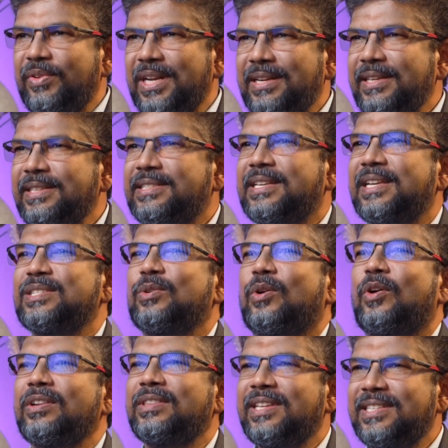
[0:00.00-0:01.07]
We will discuss
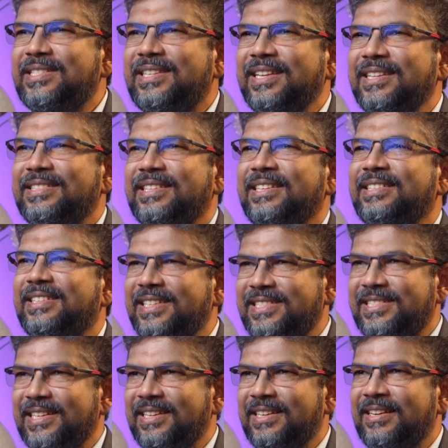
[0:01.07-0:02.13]
all these things in
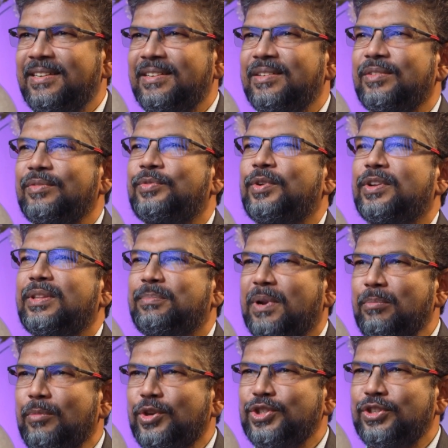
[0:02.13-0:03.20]
detail for the
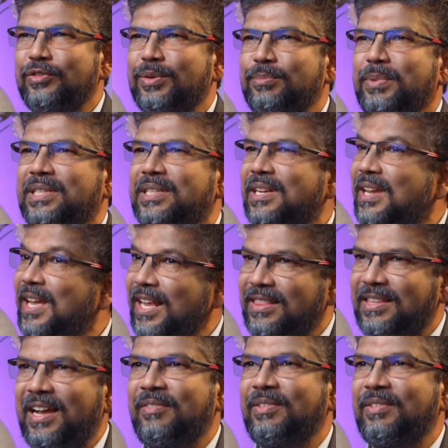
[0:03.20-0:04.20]
promotion of a better health